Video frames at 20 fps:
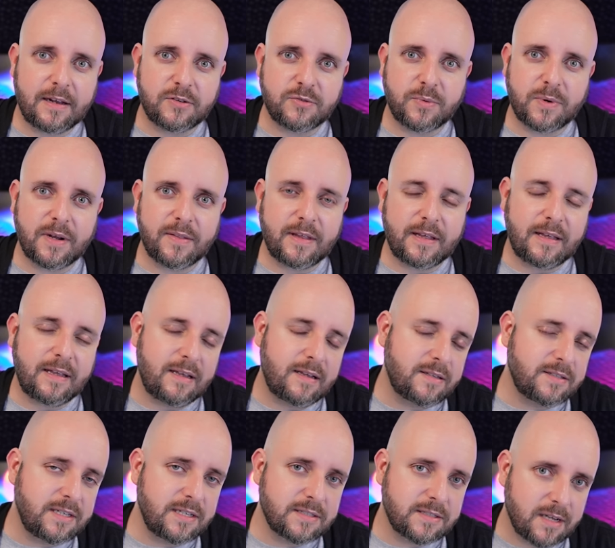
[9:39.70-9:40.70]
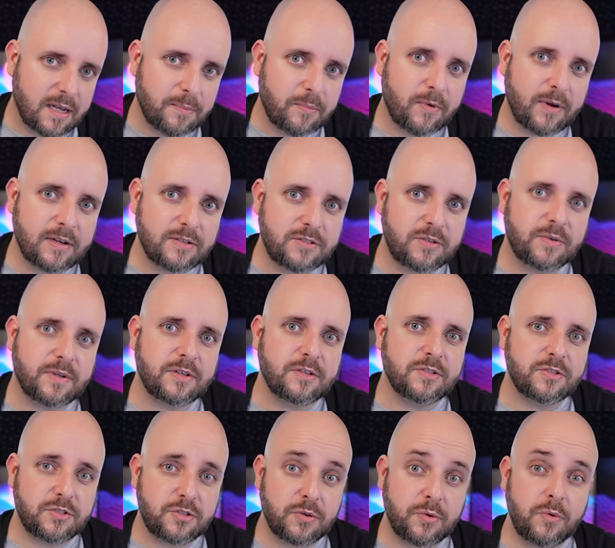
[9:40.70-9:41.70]
It is one of the easiest upgrades you
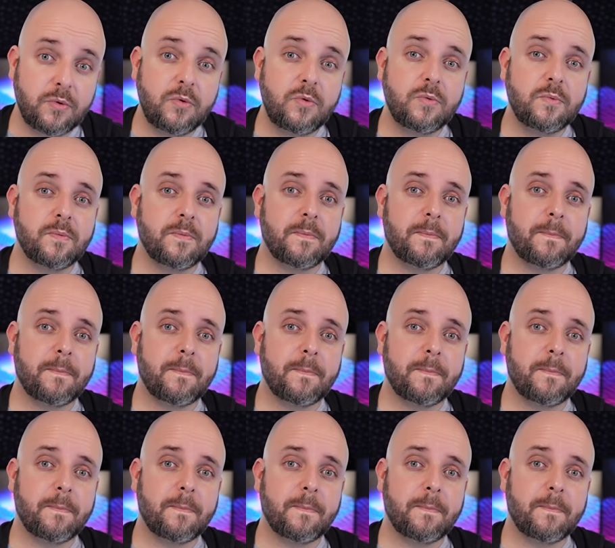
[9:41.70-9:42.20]
can do